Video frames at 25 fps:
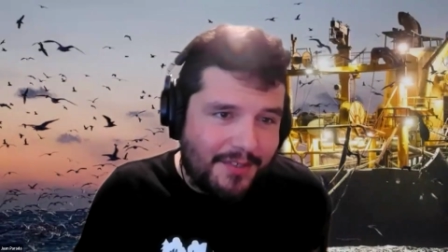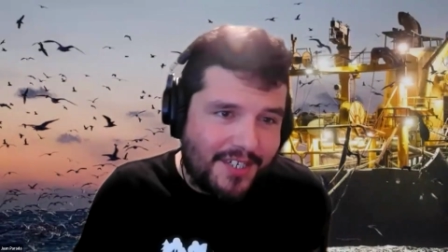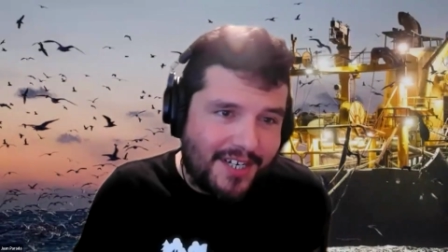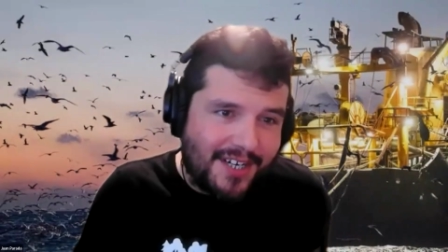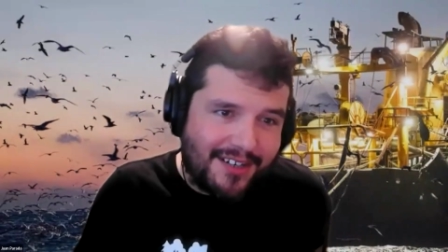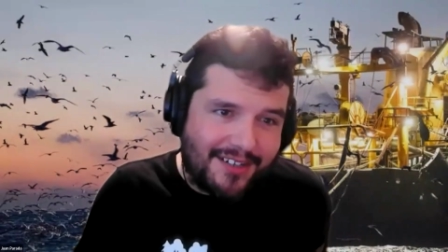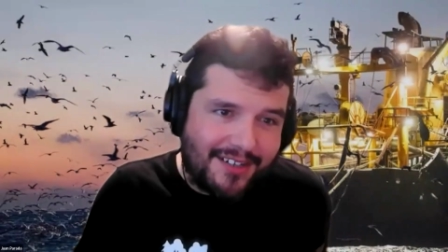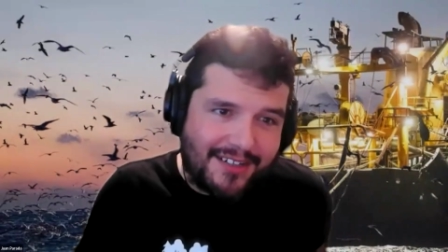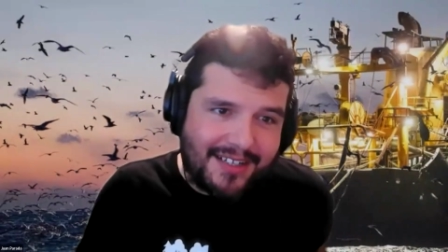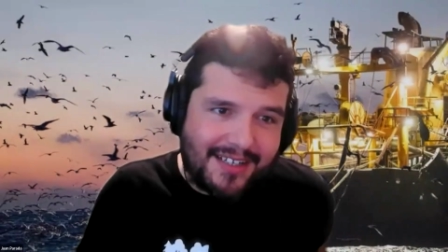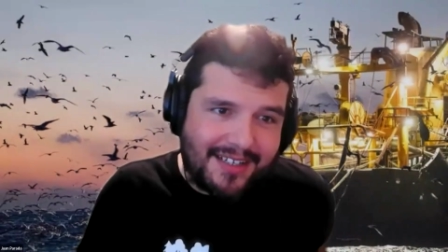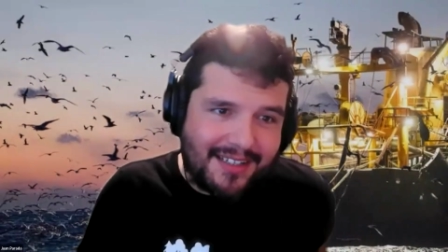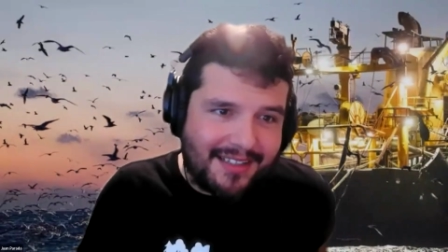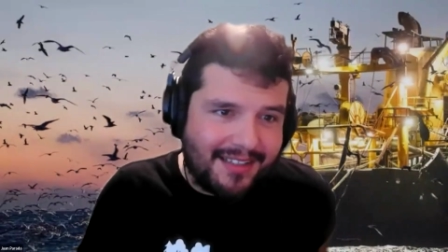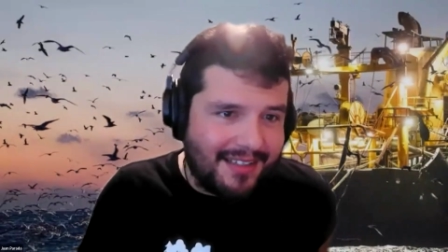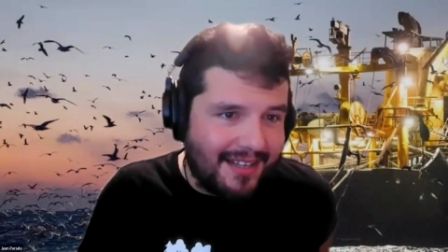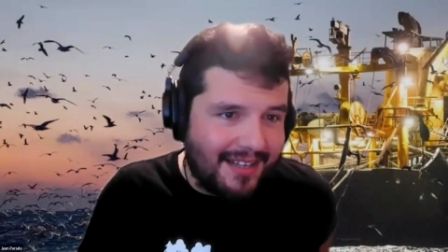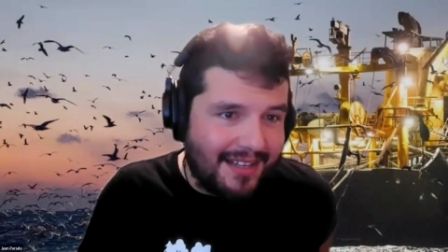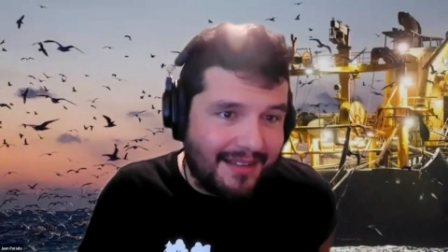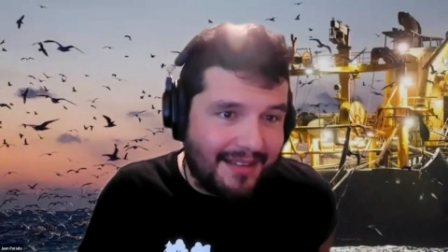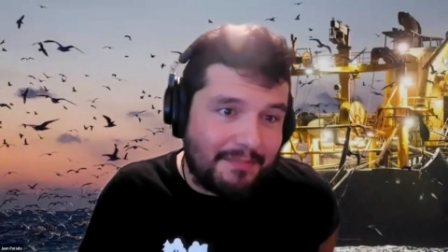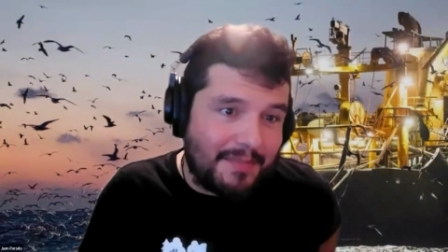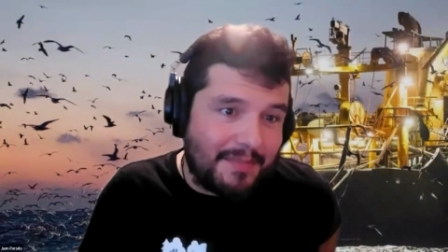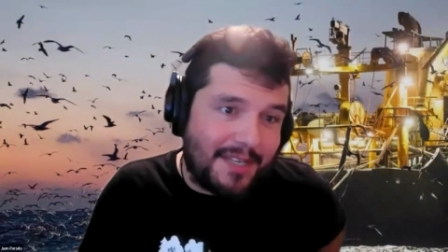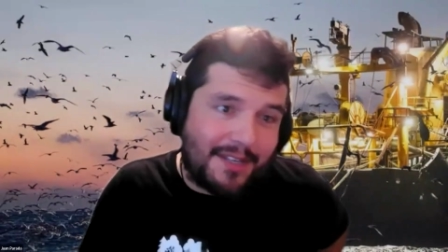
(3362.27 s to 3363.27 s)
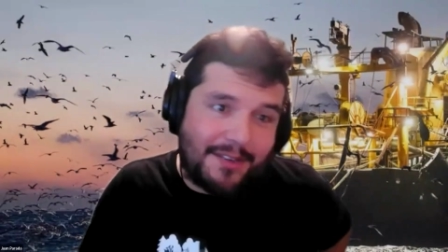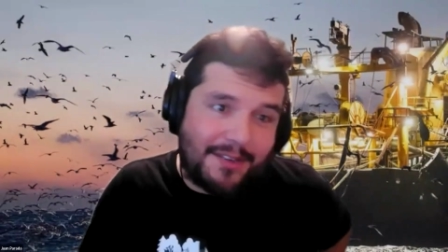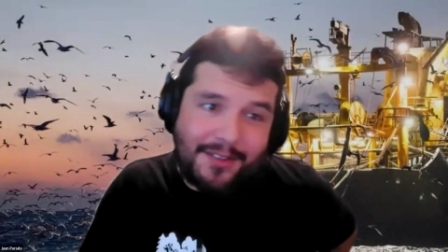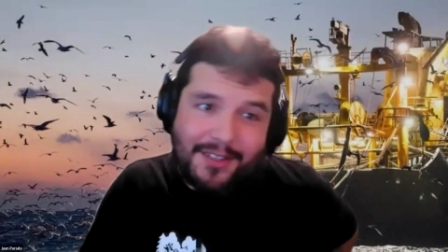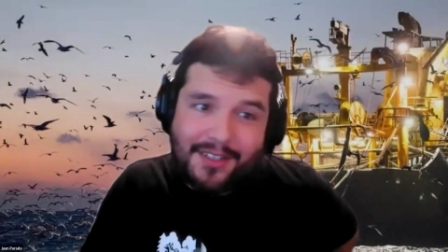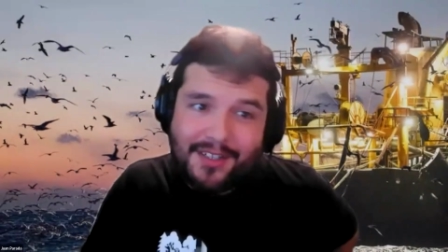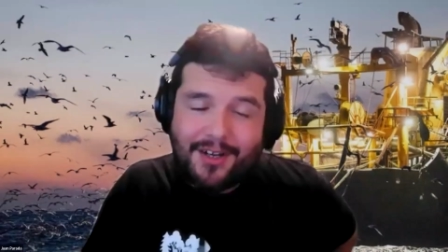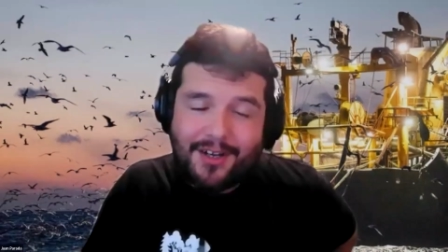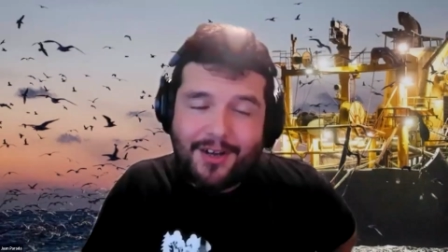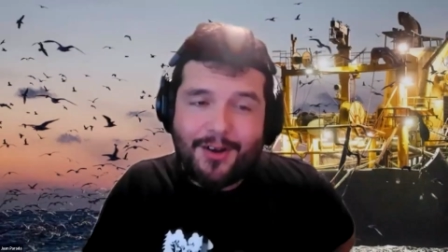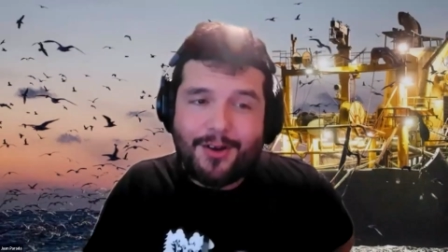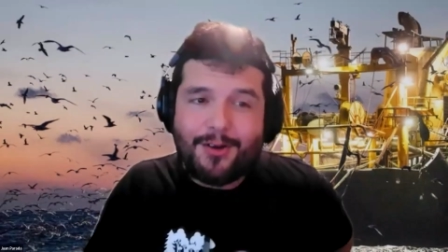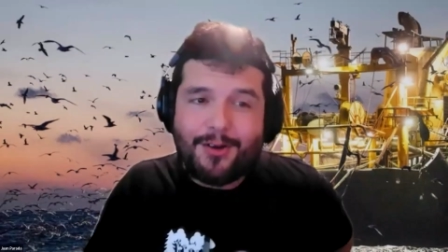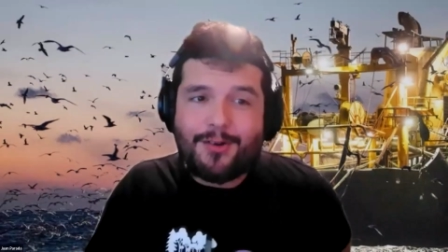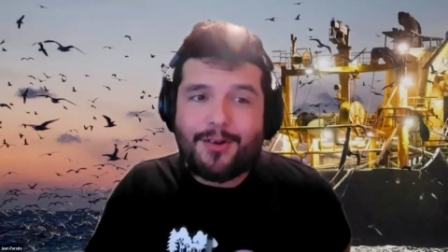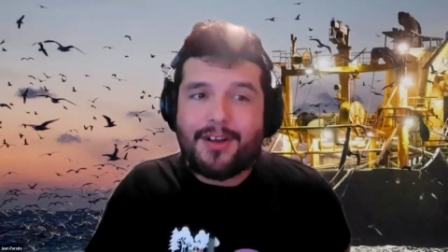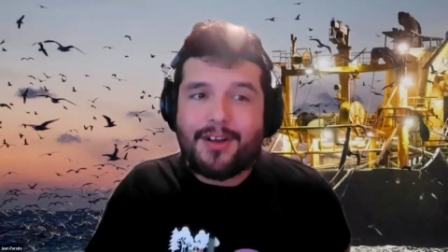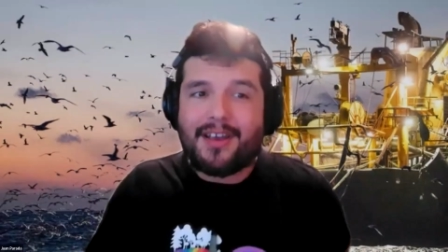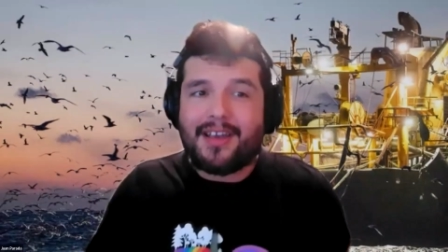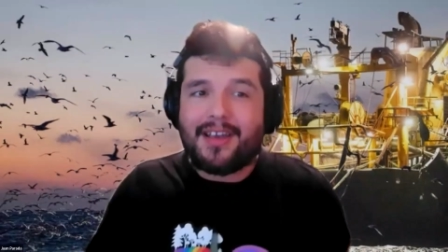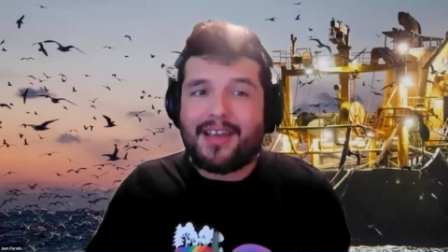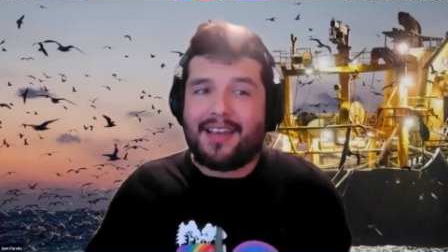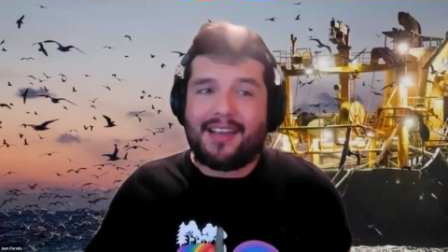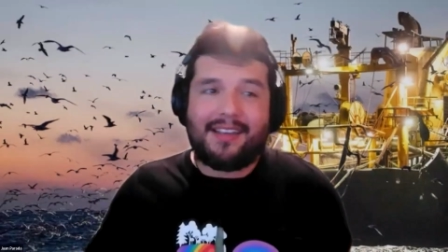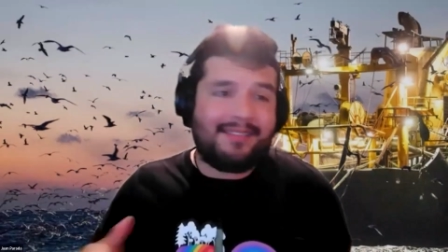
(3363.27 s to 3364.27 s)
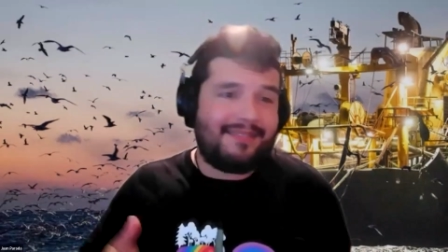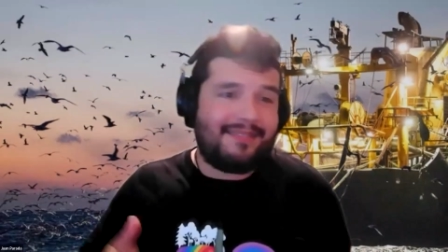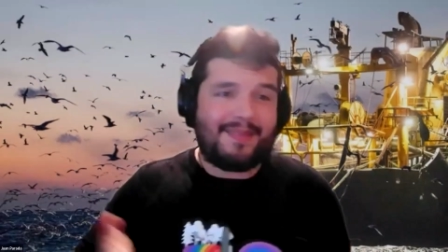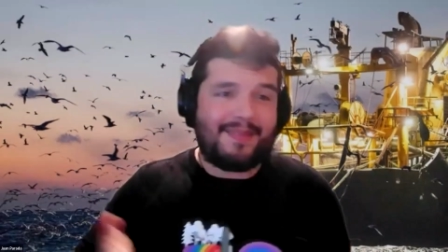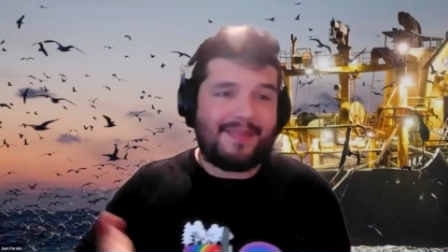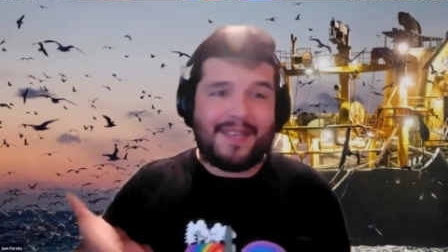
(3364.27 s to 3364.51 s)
channel and be on the know, and